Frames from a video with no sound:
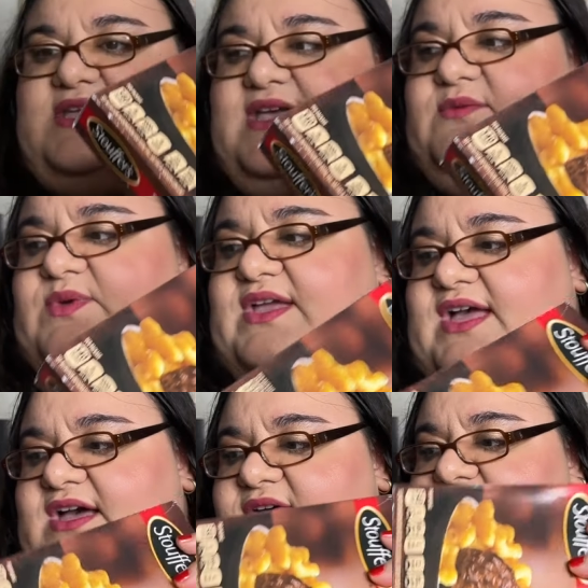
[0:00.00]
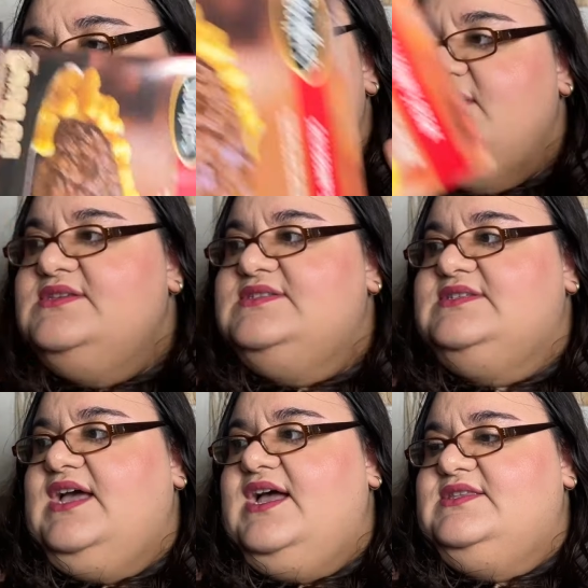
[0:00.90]
And we have
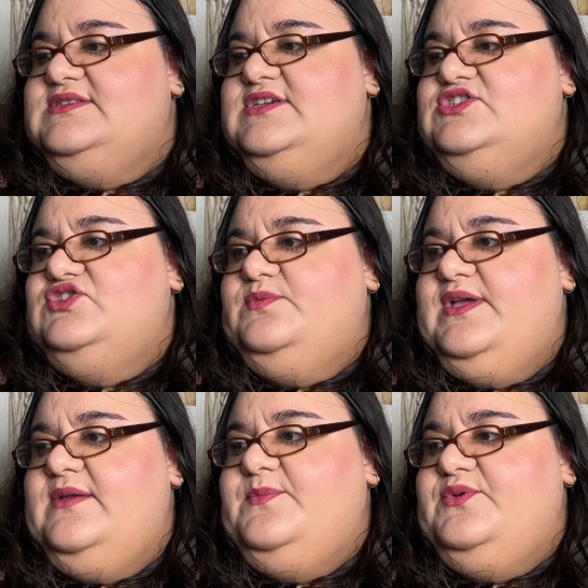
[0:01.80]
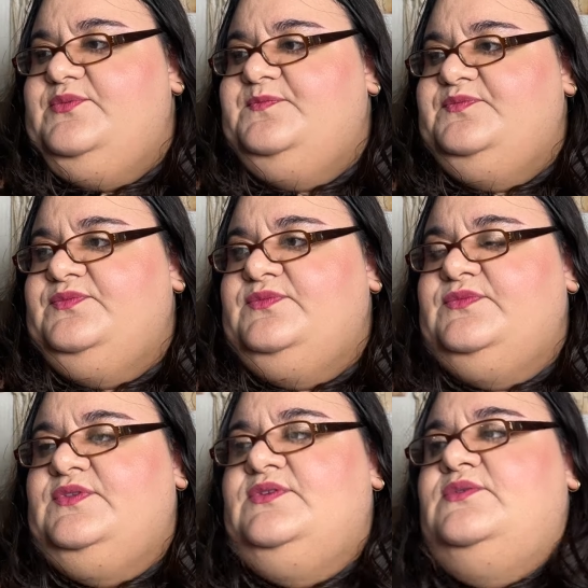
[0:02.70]
Scott tissue paper.
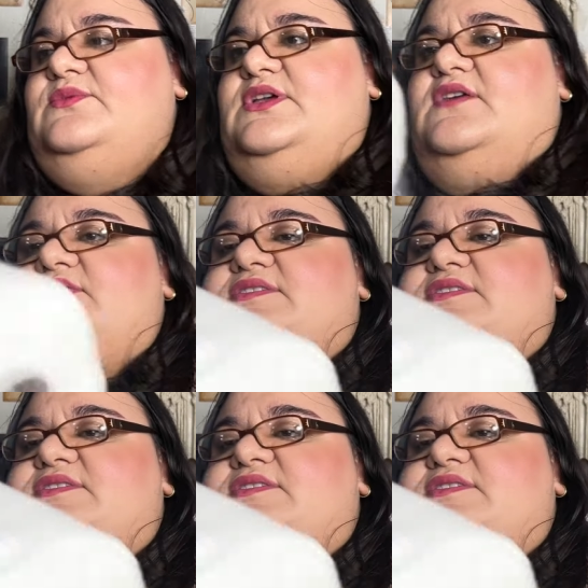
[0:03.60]
We have the